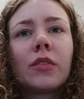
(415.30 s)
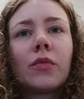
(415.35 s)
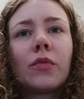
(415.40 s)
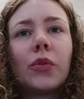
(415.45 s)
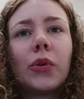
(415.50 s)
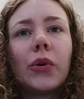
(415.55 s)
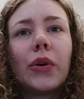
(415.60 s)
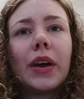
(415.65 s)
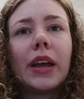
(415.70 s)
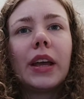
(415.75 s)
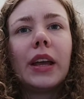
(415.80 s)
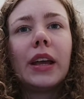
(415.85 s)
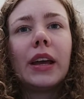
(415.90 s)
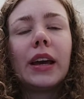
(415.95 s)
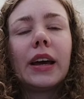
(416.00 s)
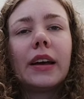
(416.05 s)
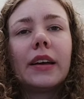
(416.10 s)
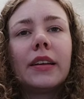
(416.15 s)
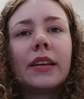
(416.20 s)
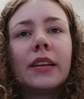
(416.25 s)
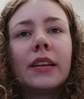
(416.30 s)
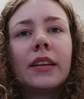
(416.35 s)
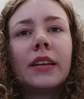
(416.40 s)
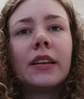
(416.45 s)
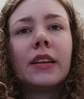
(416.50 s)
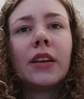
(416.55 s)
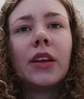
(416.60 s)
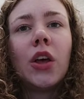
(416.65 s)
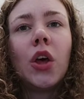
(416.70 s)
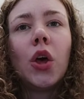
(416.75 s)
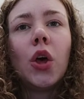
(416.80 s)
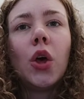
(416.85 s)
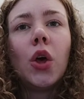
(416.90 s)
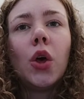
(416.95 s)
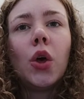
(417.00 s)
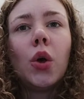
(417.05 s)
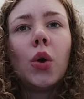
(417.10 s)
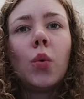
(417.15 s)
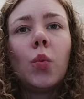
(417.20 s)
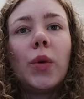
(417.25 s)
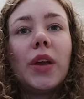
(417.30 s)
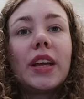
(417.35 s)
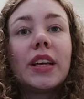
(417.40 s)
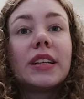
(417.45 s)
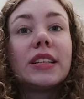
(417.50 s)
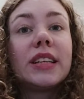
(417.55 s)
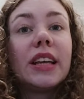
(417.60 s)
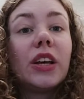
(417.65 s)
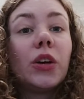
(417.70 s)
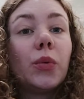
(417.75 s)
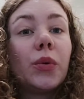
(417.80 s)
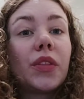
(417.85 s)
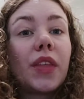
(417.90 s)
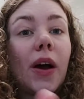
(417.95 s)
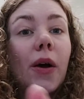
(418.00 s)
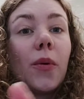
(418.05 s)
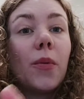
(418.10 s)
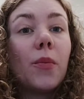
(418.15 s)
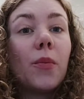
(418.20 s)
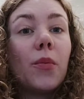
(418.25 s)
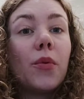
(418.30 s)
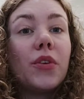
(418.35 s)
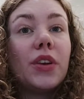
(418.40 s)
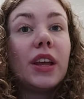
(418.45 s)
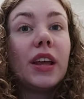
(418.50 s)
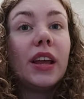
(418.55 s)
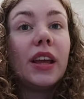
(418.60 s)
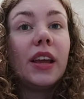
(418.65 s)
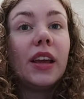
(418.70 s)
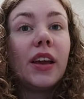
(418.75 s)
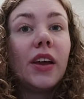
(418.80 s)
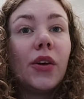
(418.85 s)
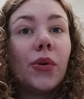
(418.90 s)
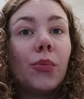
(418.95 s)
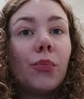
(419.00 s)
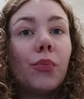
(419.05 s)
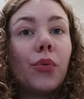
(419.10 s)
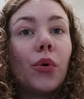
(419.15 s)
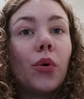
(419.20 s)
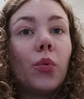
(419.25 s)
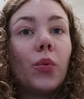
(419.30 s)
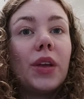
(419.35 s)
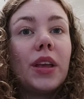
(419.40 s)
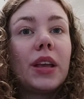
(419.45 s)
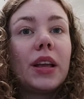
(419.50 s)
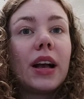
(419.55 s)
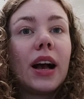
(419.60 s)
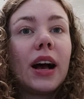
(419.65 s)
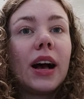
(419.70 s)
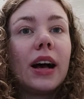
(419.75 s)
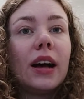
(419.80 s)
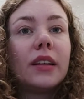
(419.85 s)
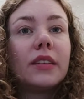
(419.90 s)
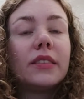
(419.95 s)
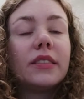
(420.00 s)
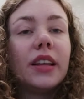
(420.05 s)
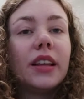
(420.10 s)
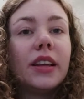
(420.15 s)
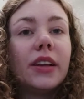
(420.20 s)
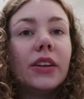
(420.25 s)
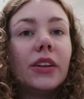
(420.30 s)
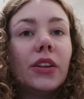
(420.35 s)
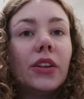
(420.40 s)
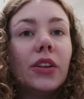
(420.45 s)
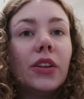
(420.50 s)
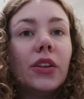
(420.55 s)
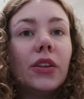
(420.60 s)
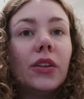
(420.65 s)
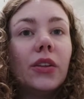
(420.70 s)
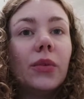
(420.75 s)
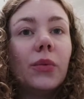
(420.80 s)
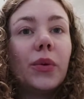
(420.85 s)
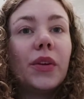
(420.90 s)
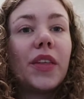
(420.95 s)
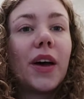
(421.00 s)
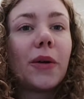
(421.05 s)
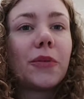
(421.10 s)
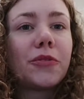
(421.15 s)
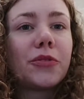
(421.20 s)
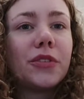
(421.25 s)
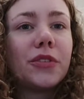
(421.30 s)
wrote here, we can deal without money, but we can't deal without